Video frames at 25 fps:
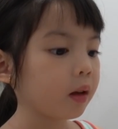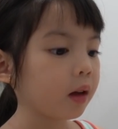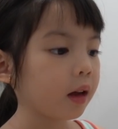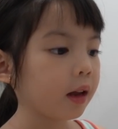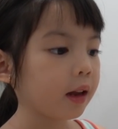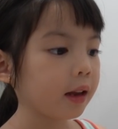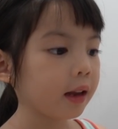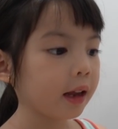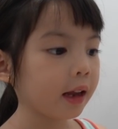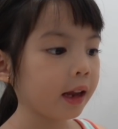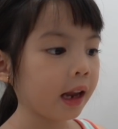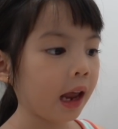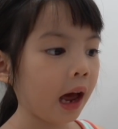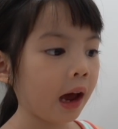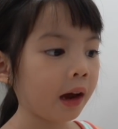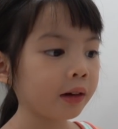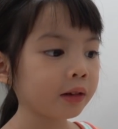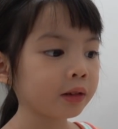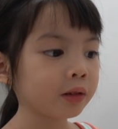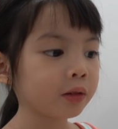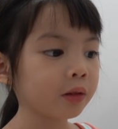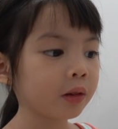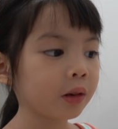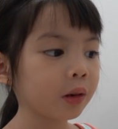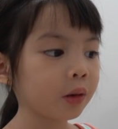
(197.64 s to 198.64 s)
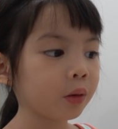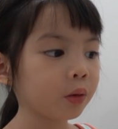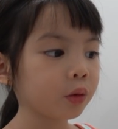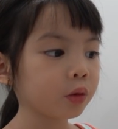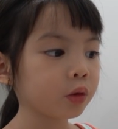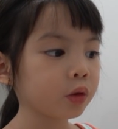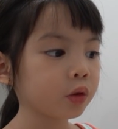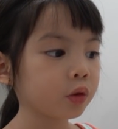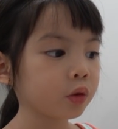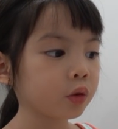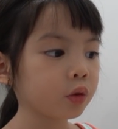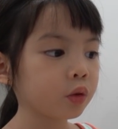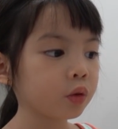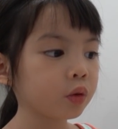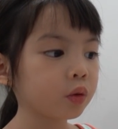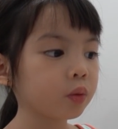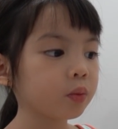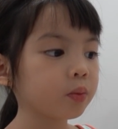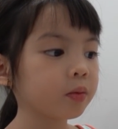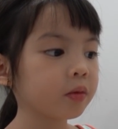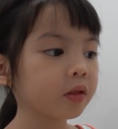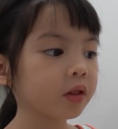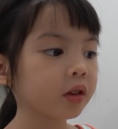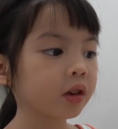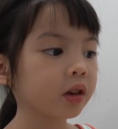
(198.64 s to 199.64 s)
then I was the one who
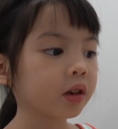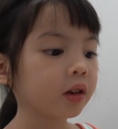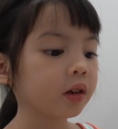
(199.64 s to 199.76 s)
scooped